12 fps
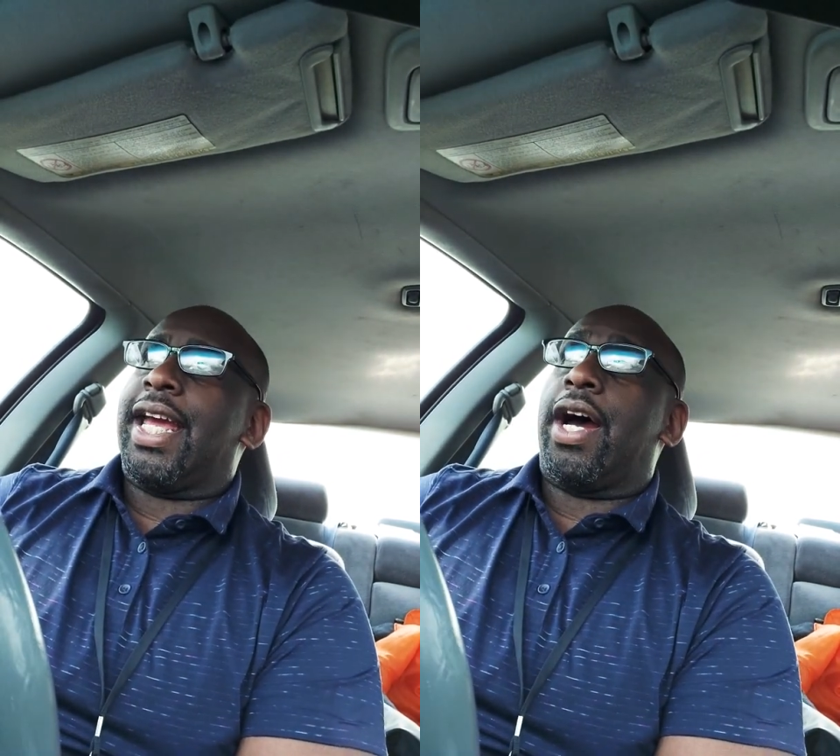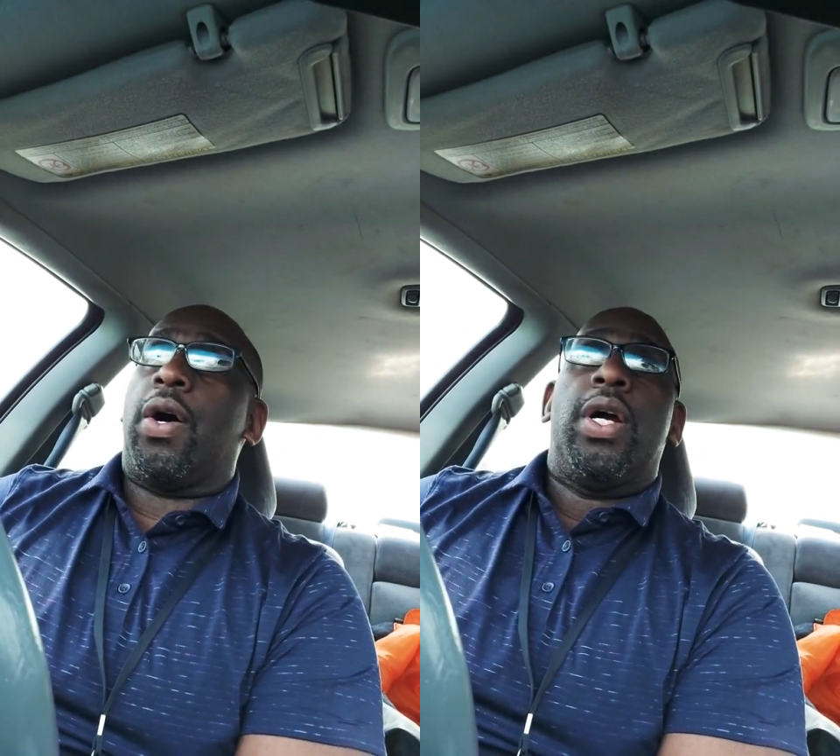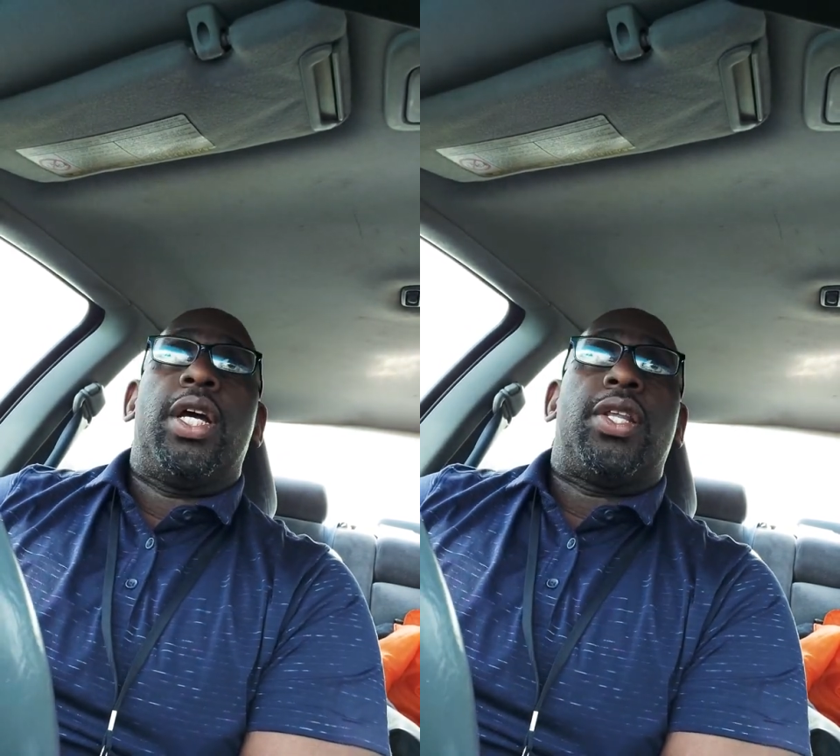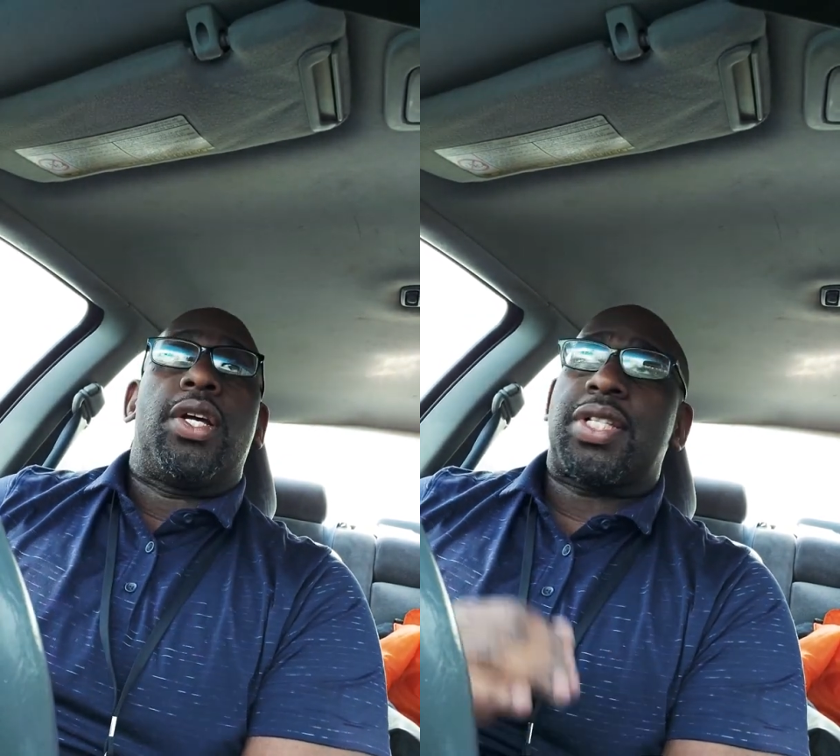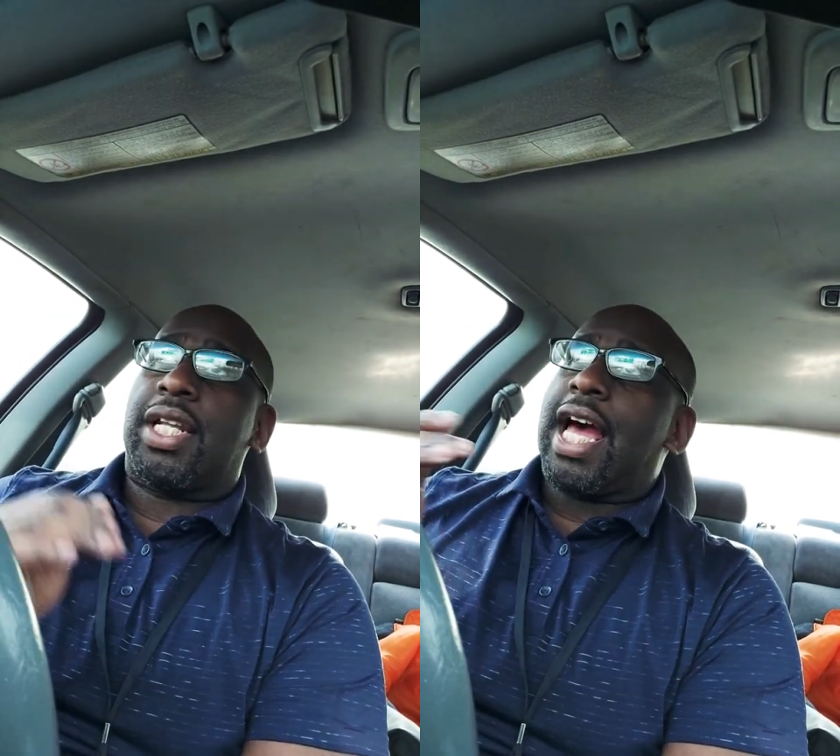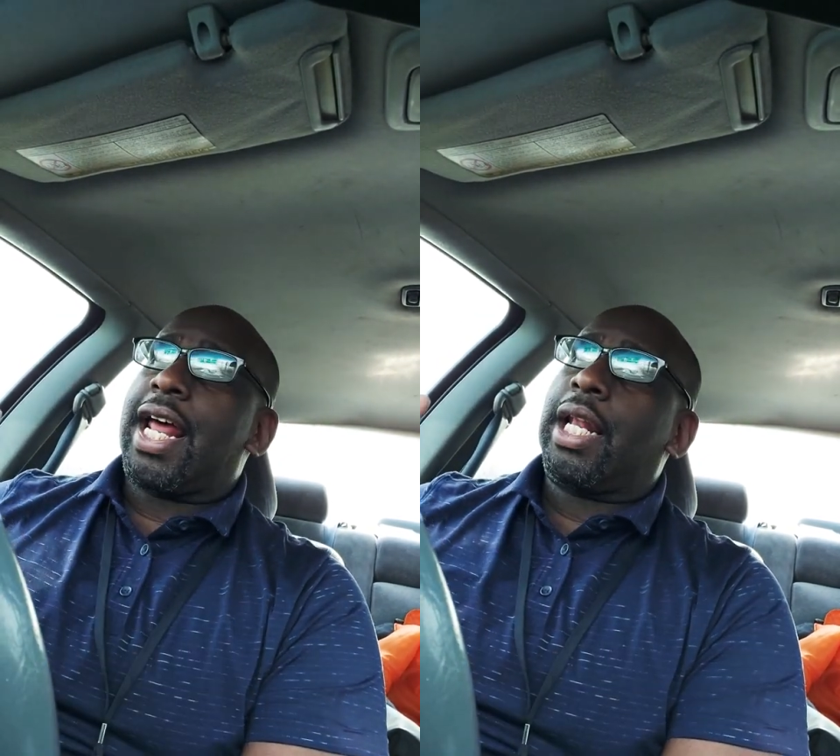Now, there's
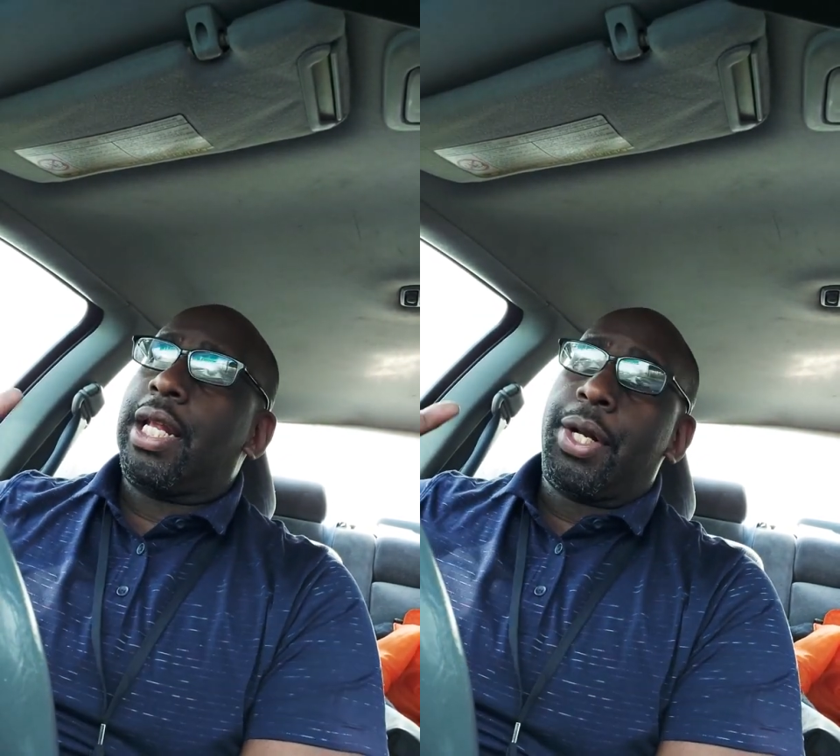a lot of